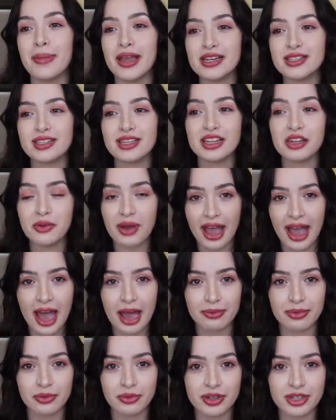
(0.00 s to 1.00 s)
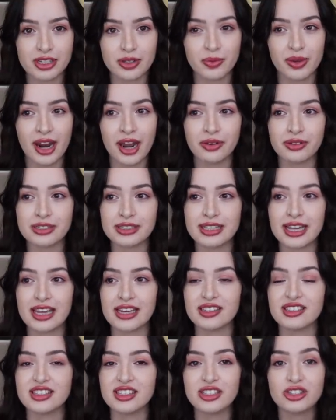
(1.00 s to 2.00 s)
Basically what happened was when I was
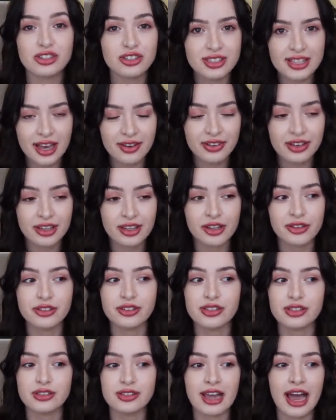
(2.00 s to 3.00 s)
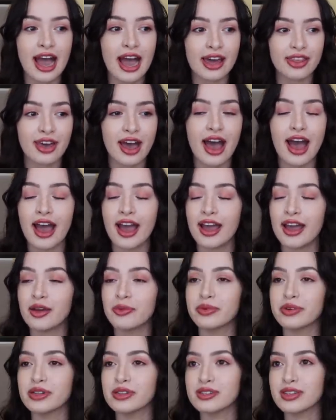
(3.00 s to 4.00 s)
like 6 or 7, there was this guy that
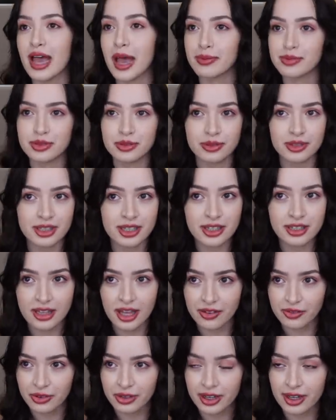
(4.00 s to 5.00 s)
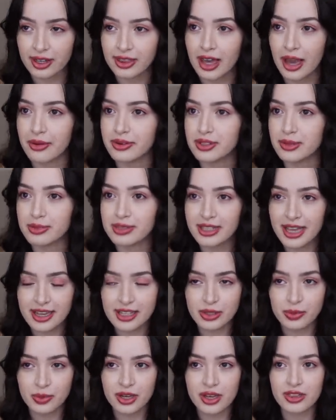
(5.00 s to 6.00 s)
I was absolutely in love with. I was
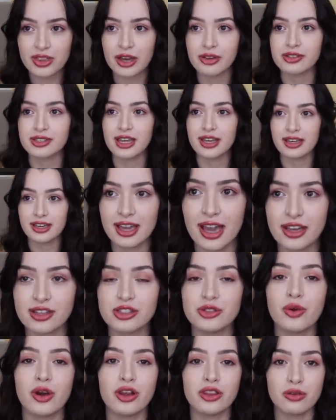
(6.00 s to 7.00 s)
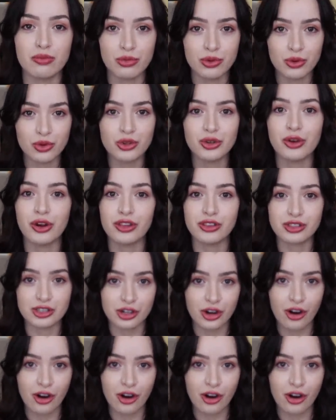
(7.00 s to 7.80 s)
obsessed with. I was like, yes, you are the moon, you are the